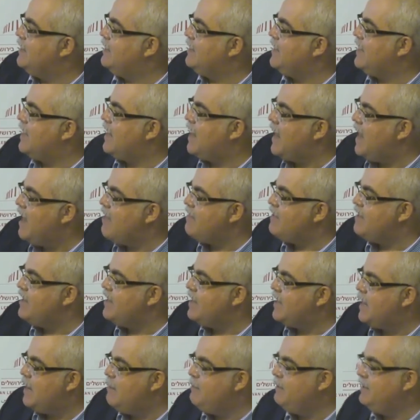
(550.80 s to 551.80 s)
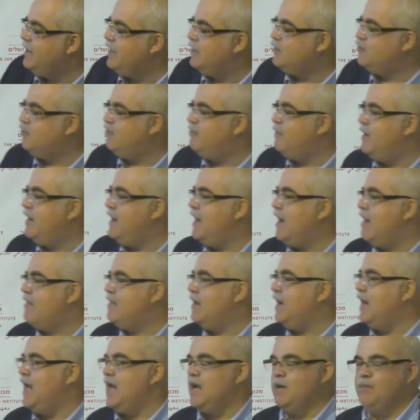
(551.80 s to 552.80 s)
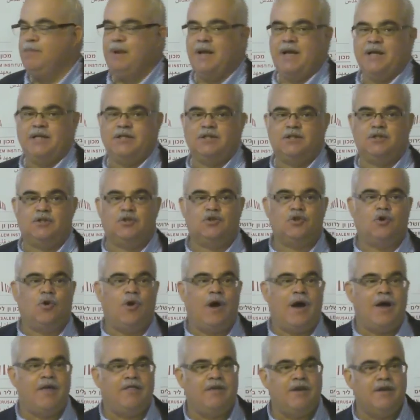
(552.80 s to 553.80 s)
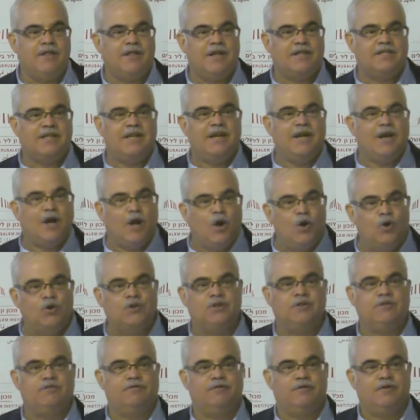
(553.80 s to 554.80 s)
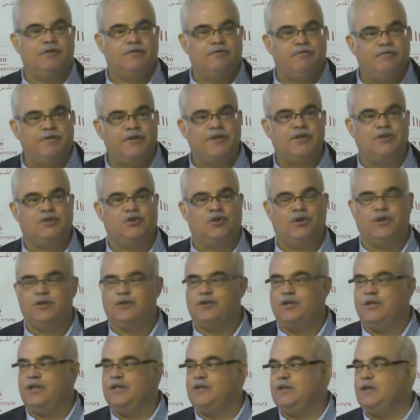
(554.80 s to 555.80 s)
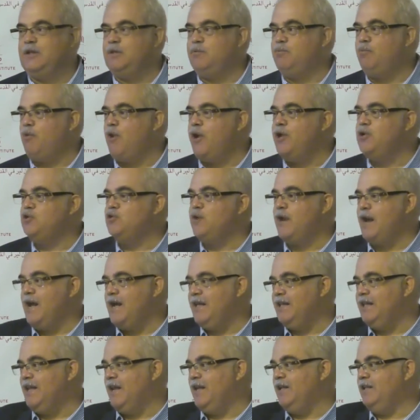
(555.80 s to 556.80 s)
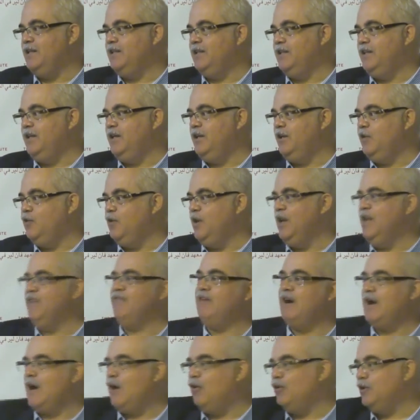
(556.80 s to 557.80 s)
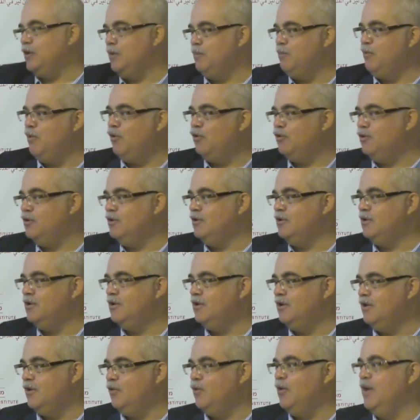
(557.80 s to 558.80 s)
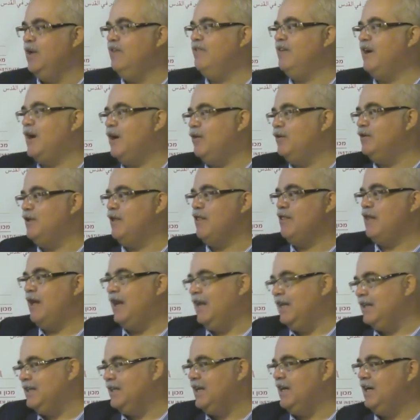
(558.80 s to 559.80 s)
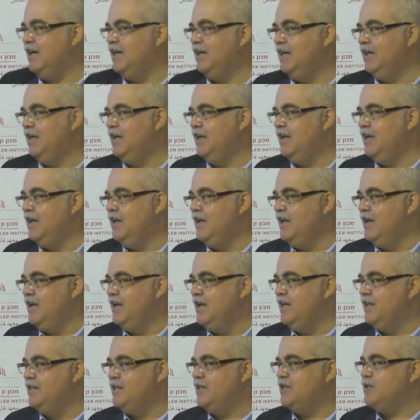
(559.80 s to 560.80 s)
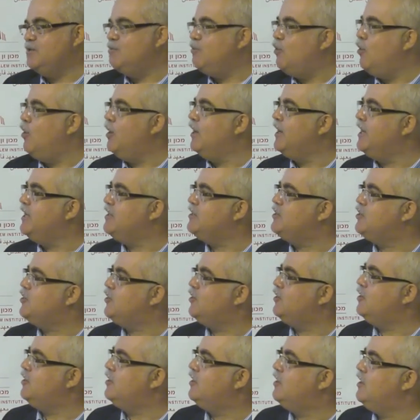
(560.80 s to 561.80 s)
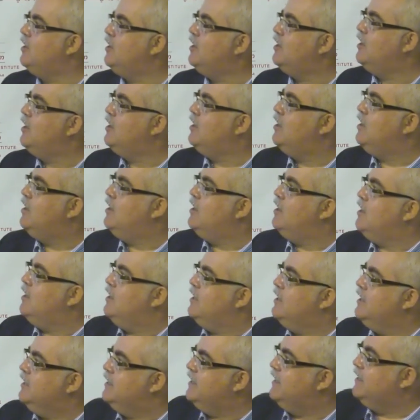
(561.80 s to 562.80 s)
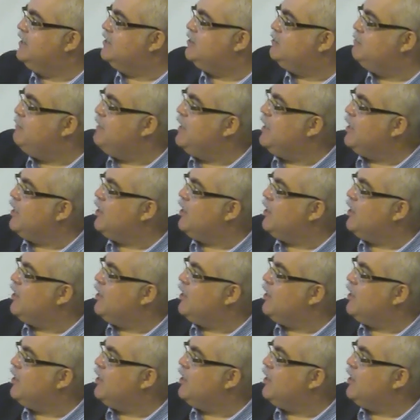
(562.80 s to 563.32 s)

that there are other inhabitants of many other like places. So I think that's an inclusive vision. It points to an identity. We live around the pond, around the thalata. It's a small region. It's